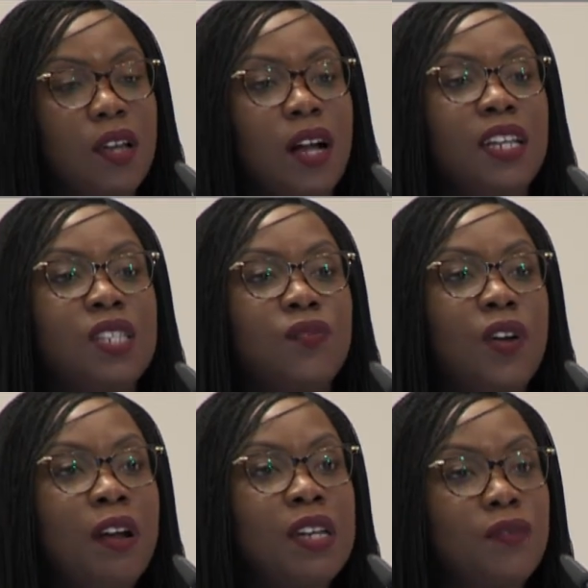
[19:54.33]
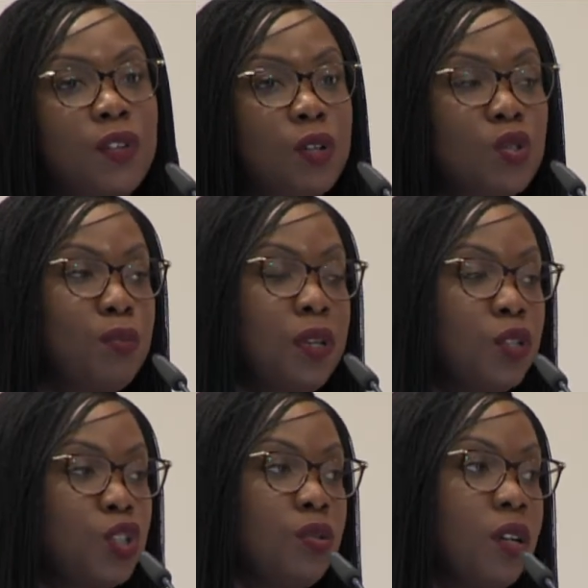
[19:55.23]
And it's very difficult to
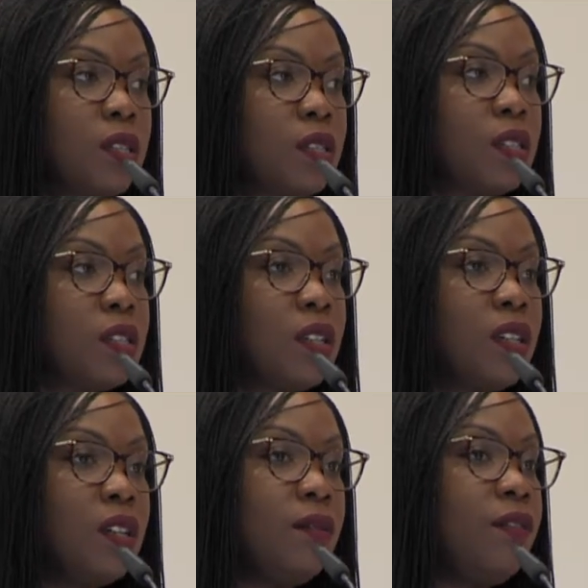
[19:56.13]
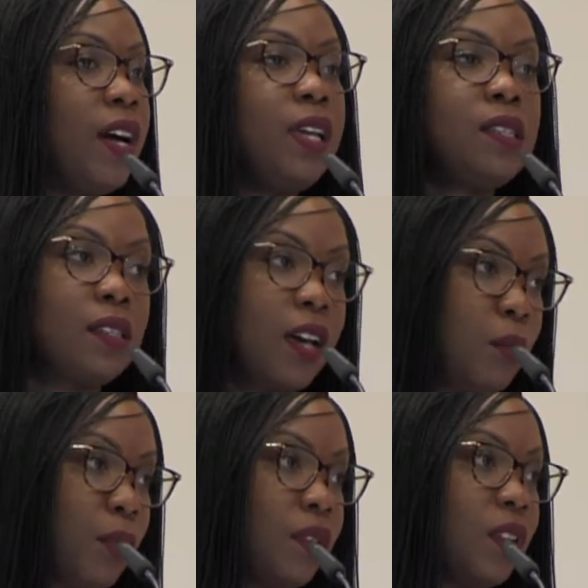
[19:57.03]
build trust via Skype.